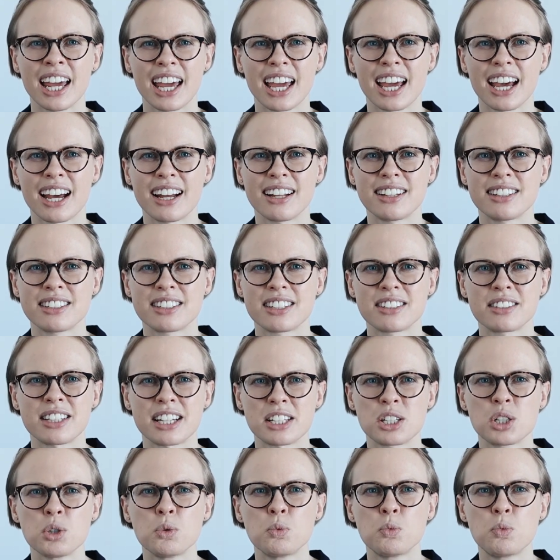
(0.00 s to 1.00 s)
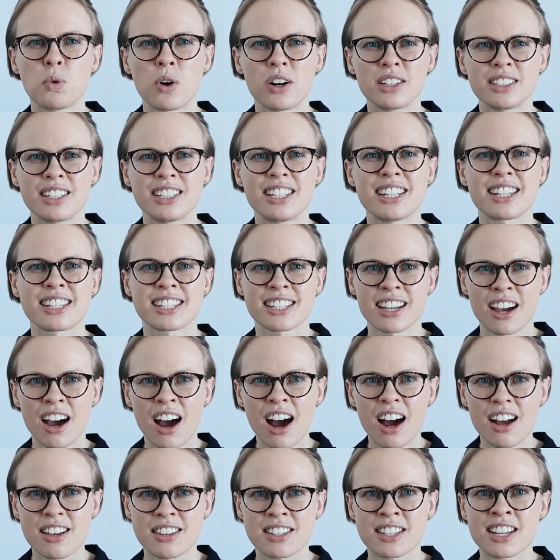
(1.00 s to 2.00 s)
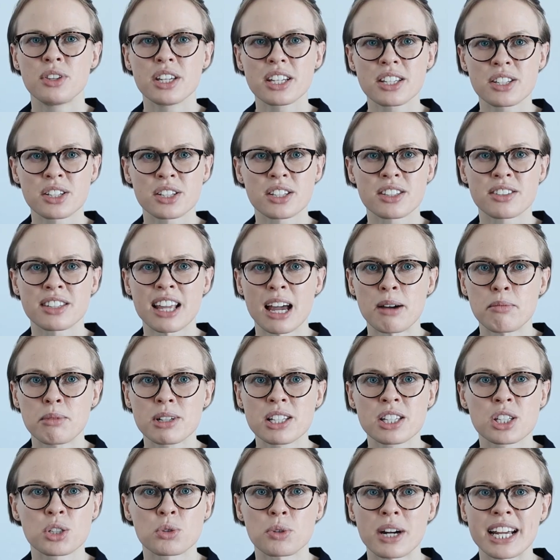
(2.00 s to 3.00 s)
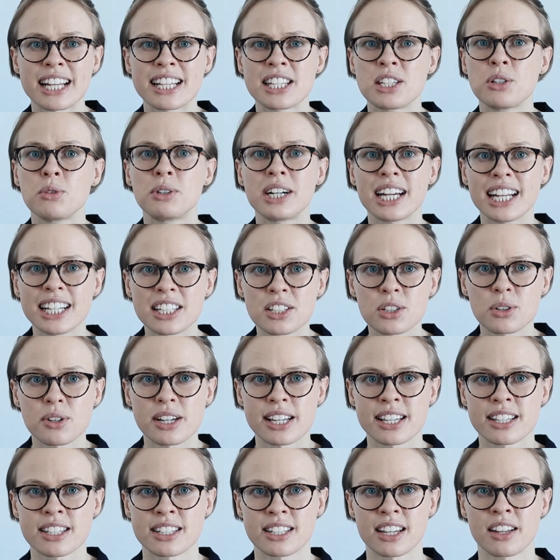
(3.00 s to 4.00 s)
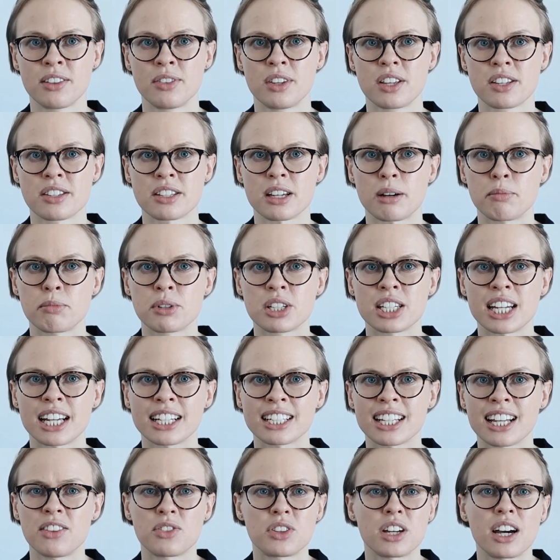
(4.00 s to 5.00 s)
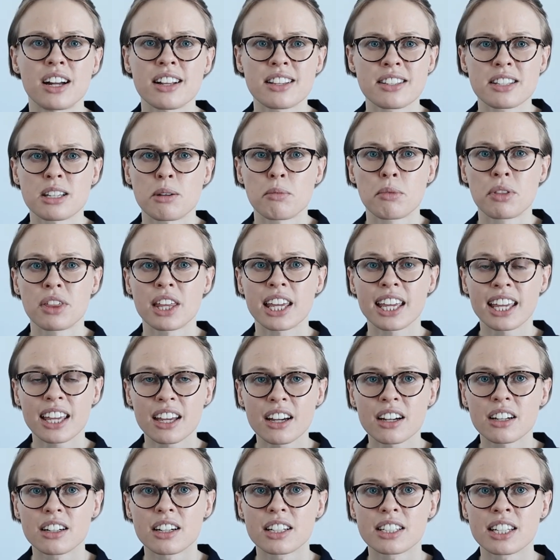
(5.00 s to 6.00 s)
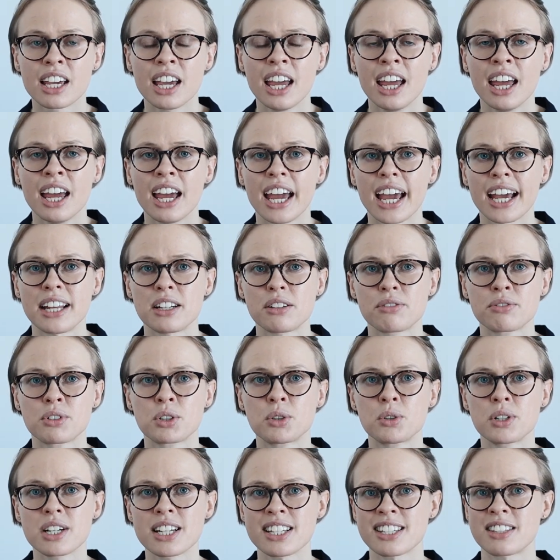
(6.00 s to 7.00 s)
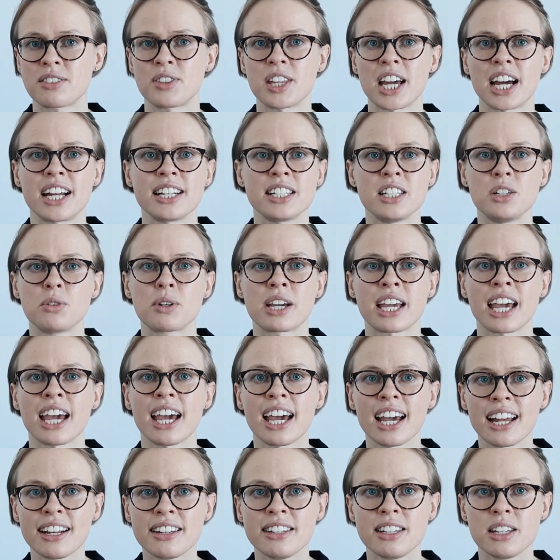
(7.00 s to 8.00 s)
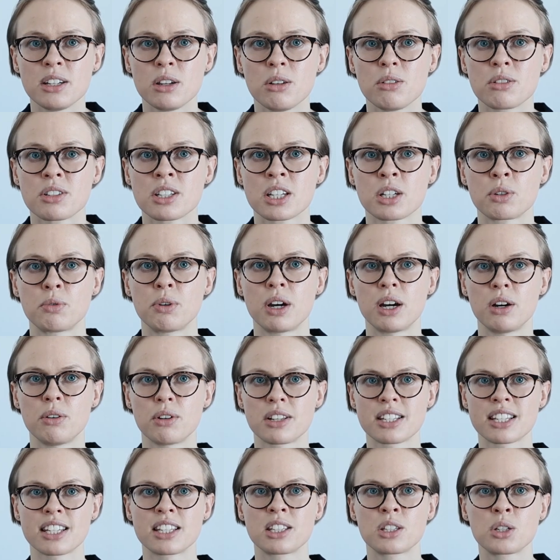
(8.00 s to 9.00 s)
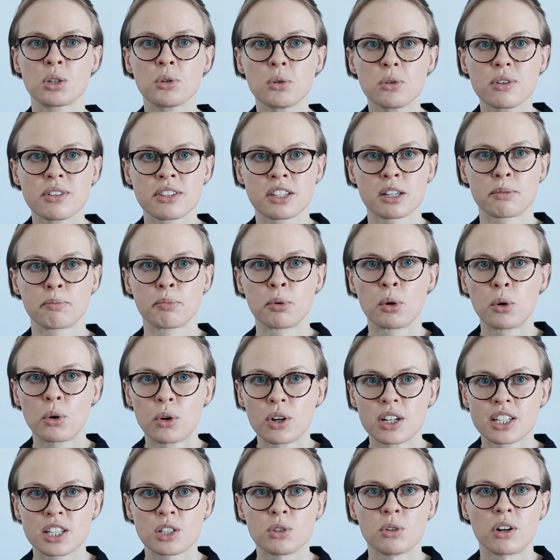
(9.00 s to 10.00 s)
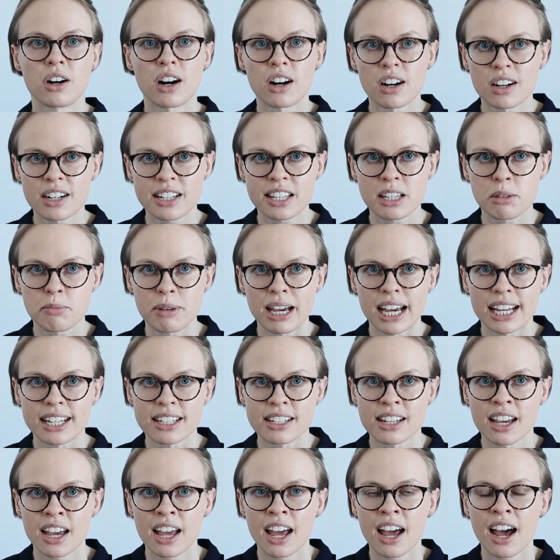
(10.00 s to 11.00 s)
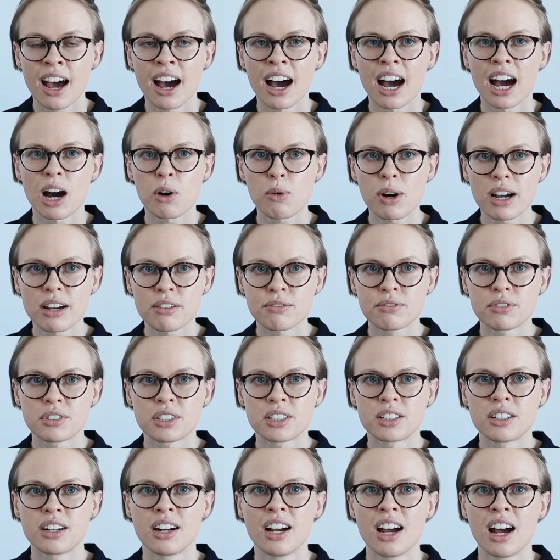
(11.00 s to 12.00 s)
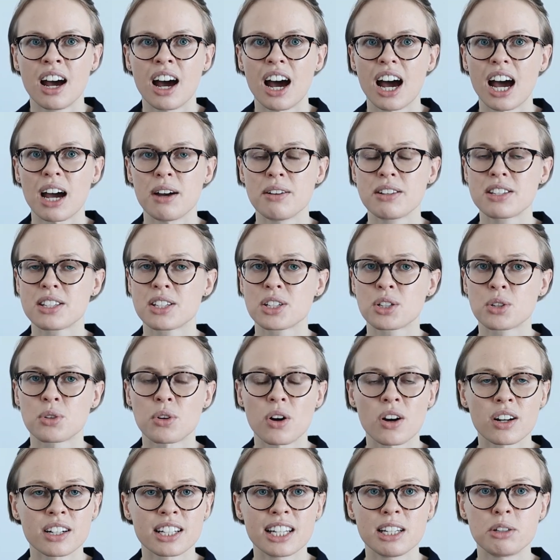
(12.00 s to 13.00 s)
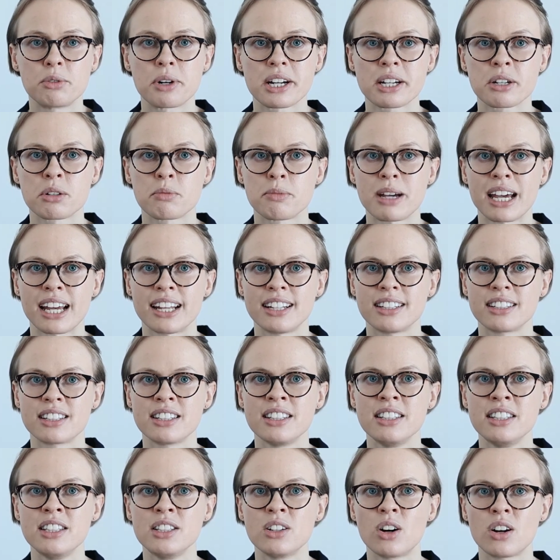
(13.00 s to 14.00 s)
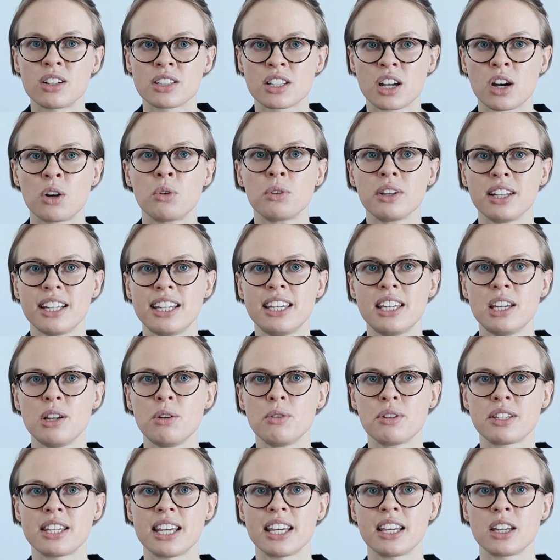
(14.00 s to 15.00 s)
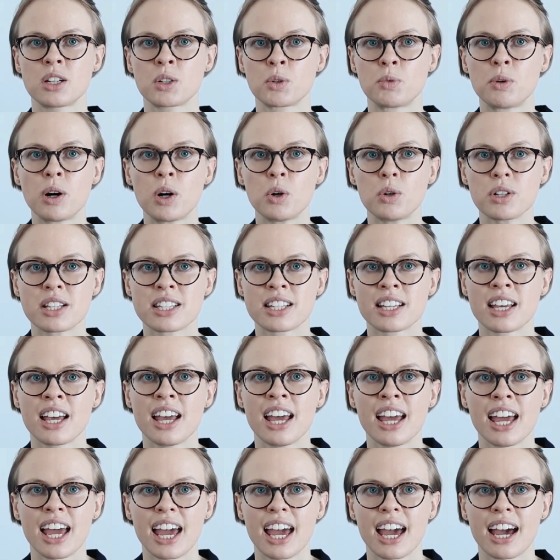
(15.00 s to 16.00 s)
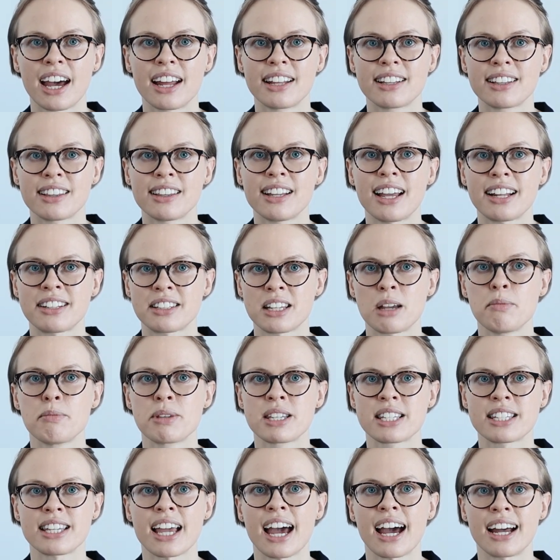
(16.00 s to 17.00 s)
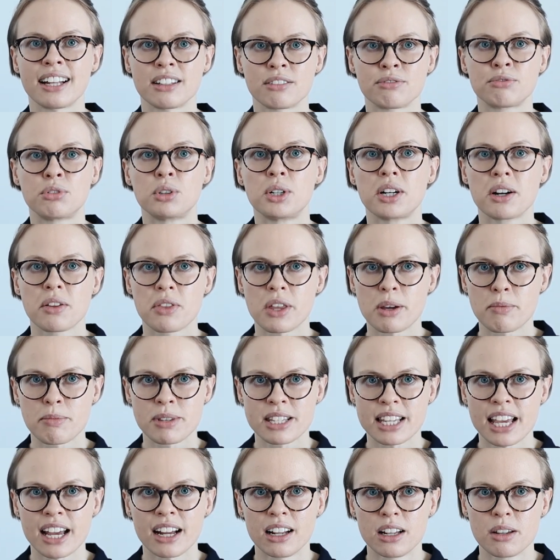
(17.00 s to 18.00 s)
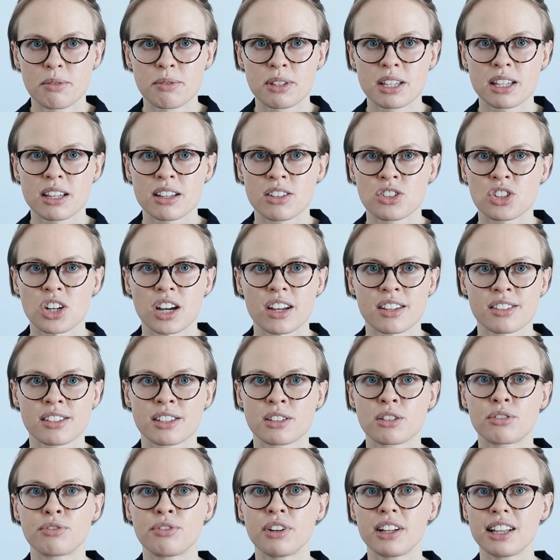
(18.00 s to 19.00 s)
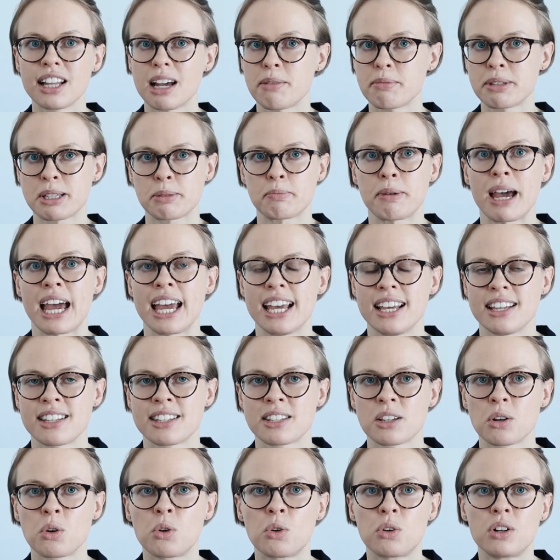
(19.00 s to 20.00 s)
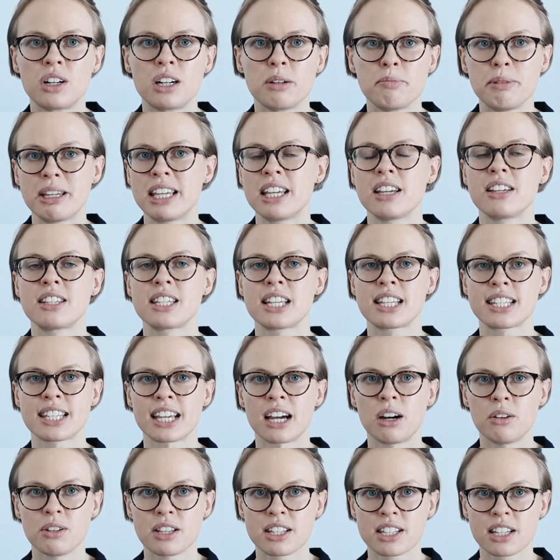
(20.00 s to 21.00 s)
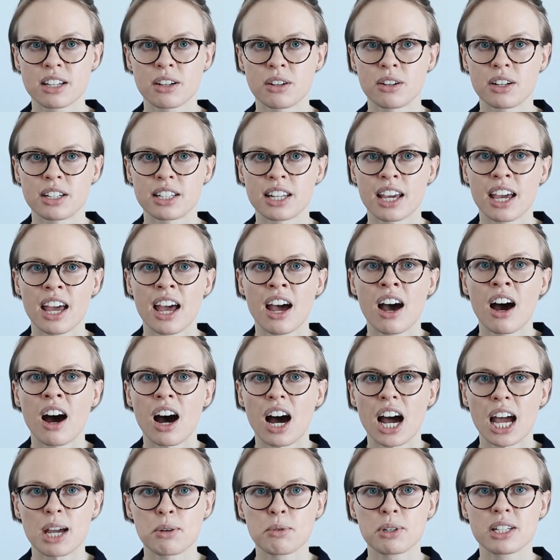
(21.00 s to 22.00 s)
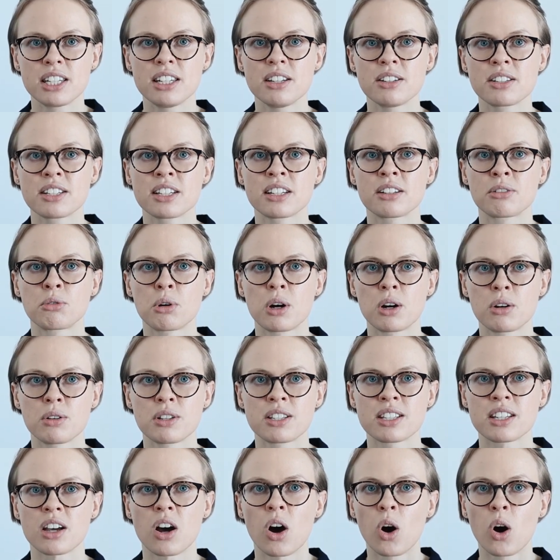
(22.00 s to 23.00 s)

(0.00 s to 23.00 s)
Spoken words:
and that you want to discuss, this demonstrates your interest in the subject, and that's something good. And of course, then you can use quotes to support your argument. However, I would strongly recommend not only using quotes and let them stand for themselves, just to fill up space or because it sounds good. I would use quotes